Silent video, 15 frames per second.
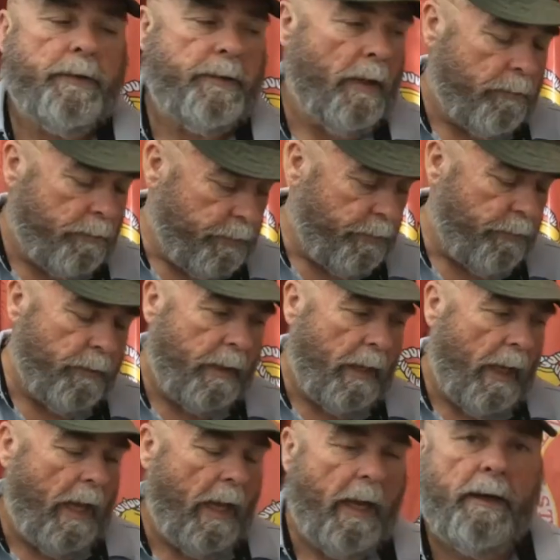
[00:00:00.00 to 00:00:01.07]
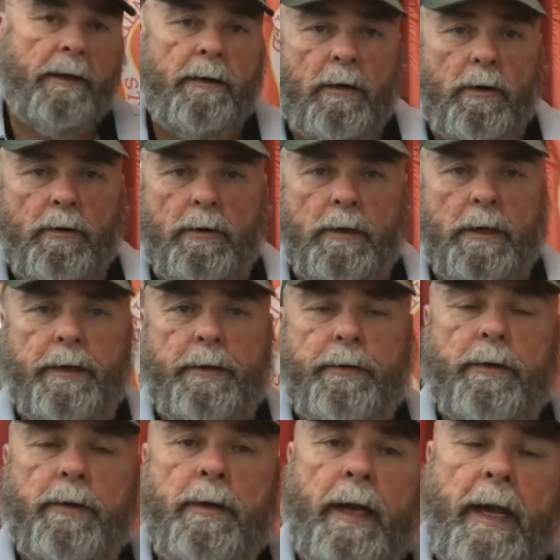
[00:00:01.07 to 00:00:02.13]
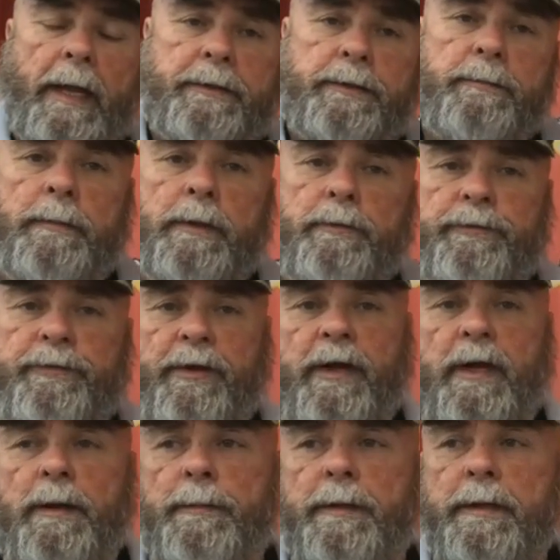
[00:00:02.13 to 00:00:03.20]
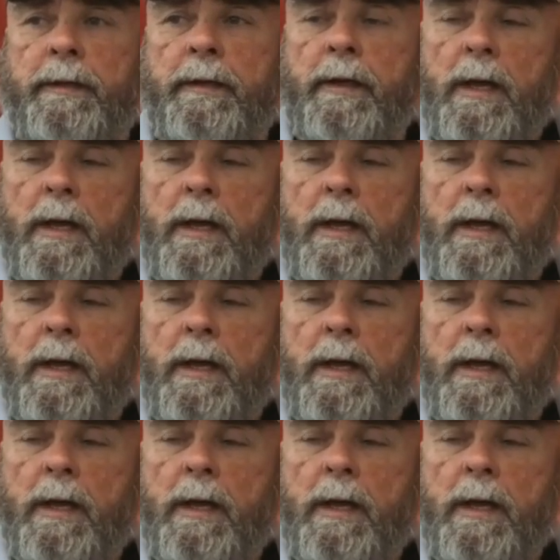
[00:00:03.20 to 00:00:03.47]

Talking to a guy earlier at the museum, and